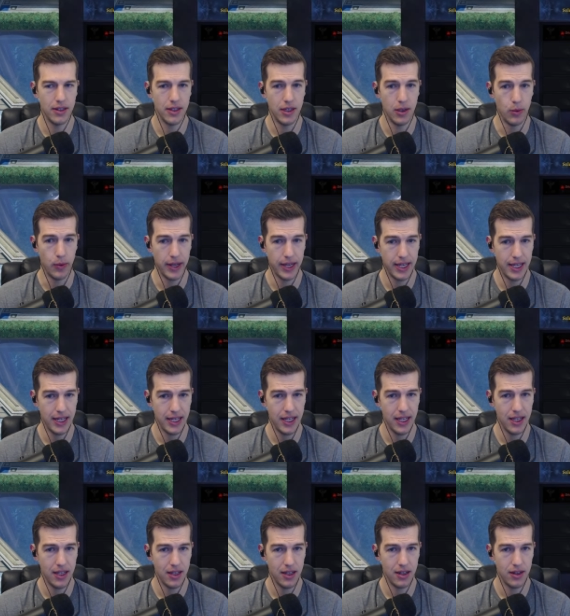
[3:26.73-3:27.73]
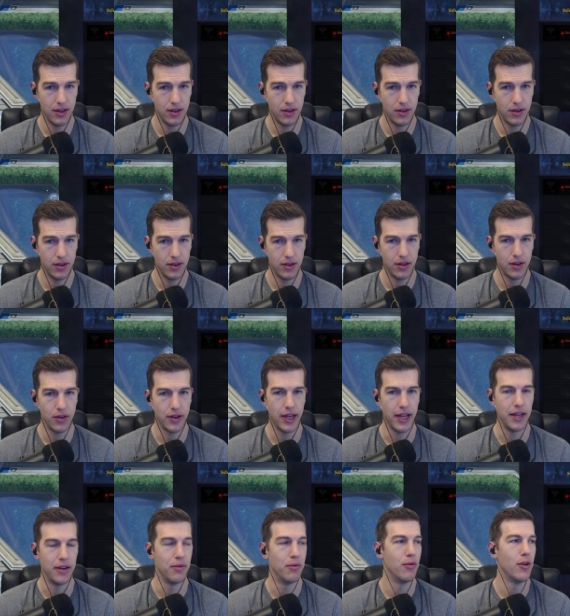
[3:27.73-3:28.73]
Awakening?
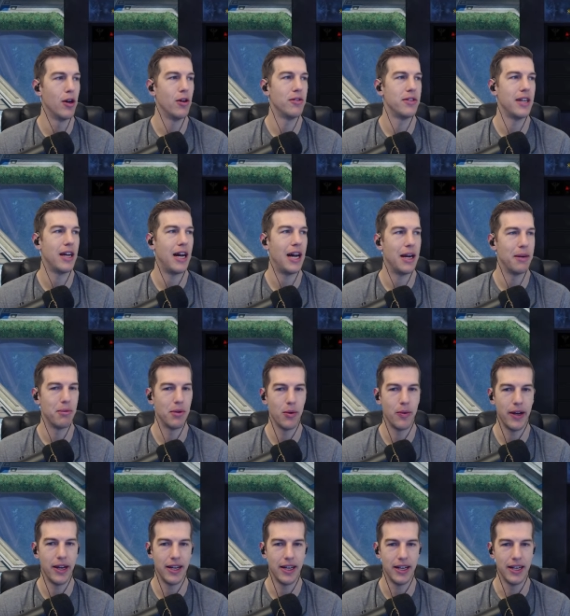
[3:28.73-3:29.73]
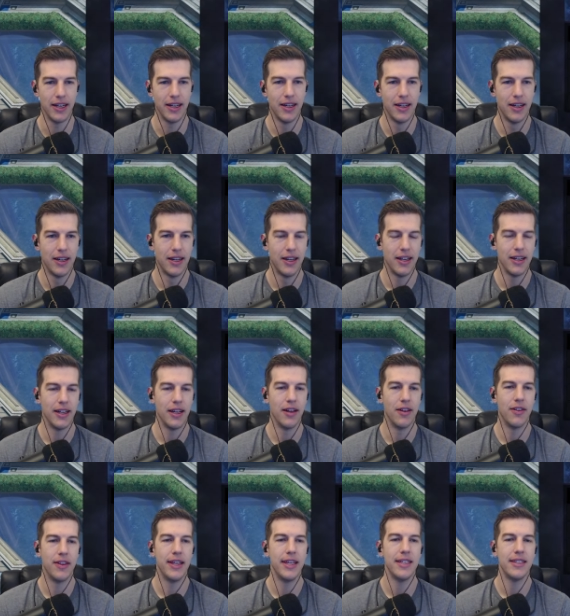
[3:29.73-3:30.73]
Okay, Road to Hyper Awakening.
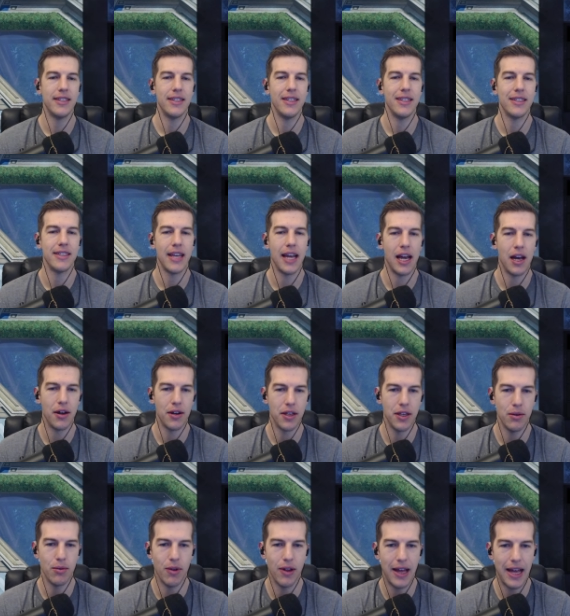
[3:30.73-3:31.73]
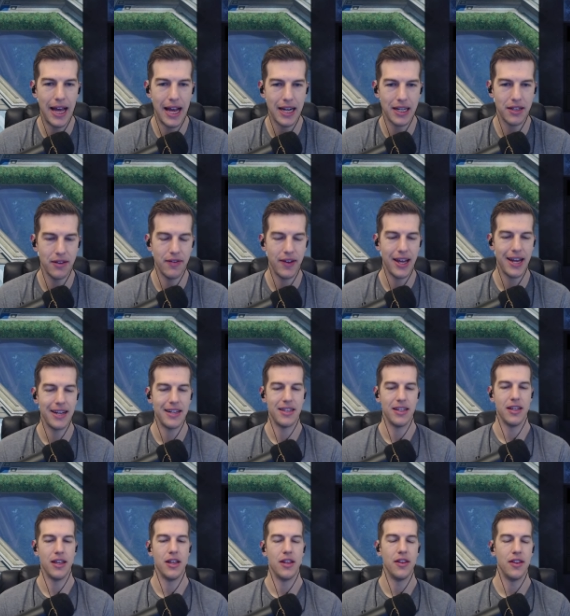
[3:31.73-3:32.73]
Now this is how you will activate
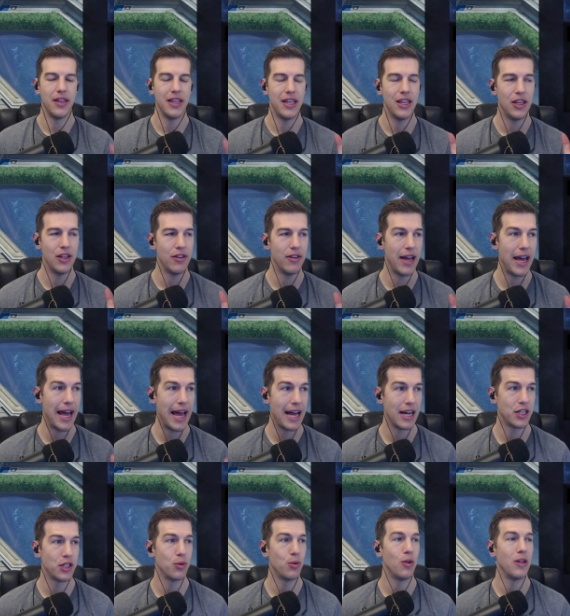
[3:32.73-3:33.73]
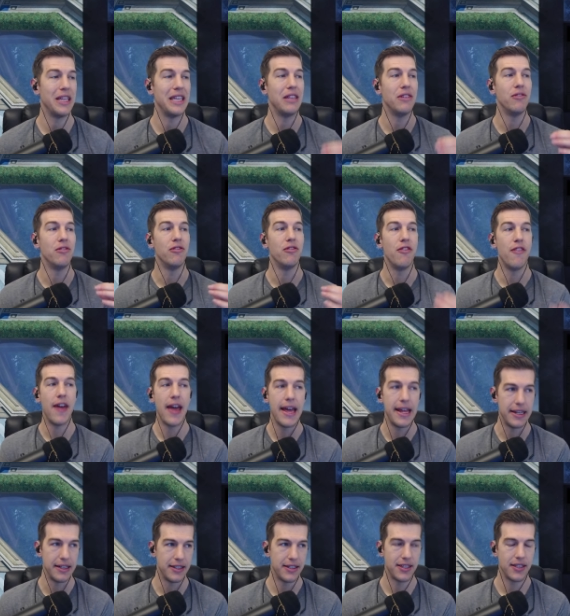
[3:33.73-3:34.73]
the actual
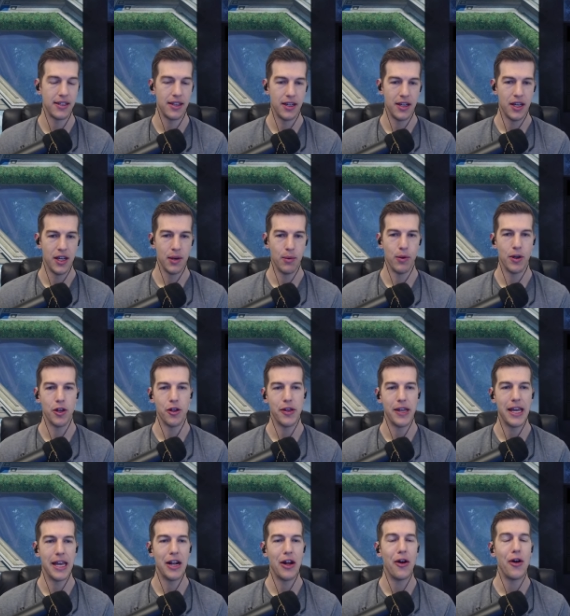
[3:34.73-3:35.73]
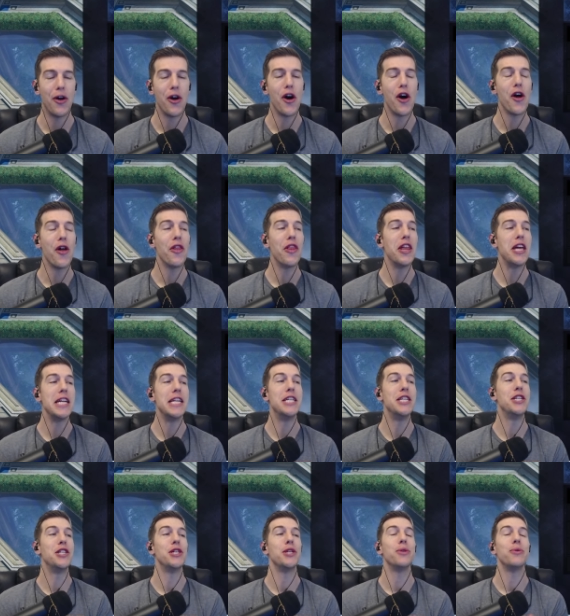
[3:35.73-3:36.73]
event where you get all the
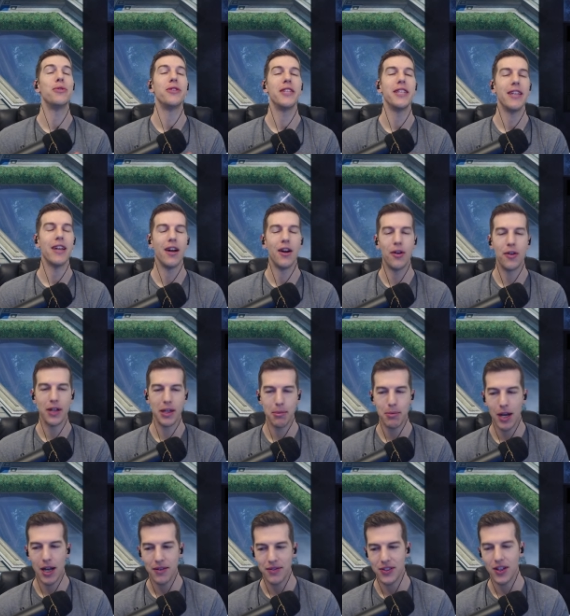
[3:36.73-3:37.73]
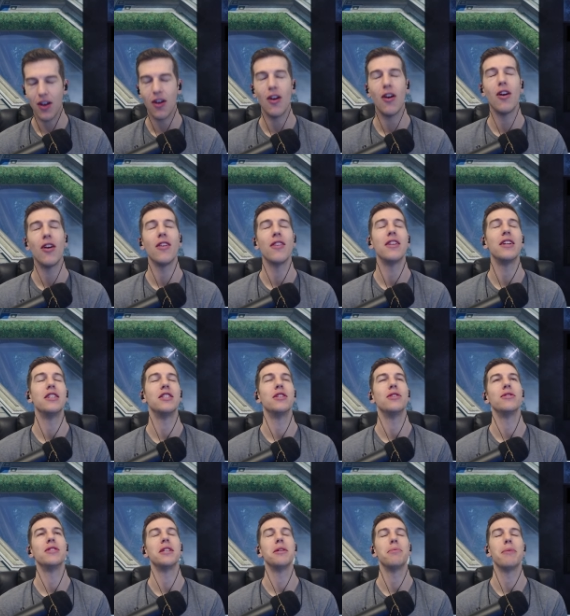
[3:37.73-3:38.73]
juicy honing buffs, all the
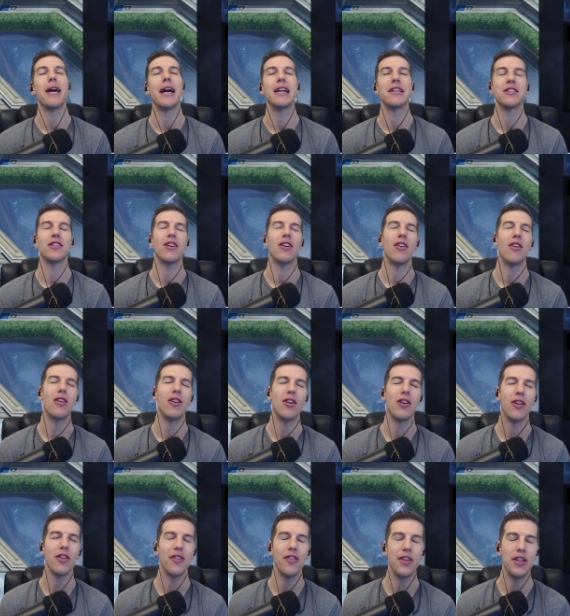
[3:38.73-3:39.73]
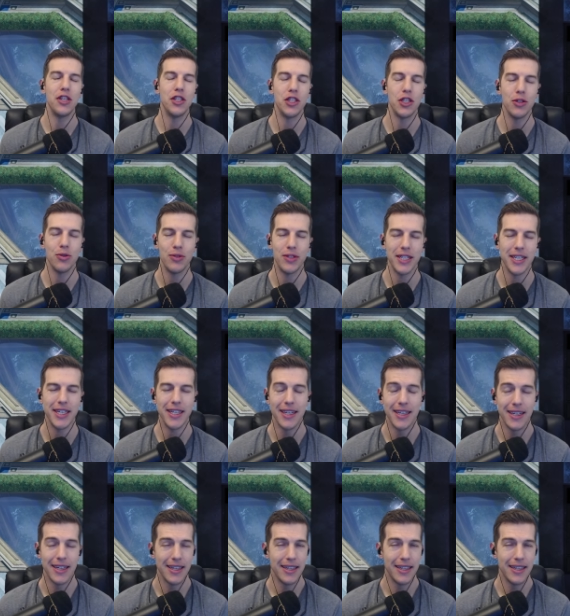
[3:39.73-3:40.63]
juicy mats, all the juicy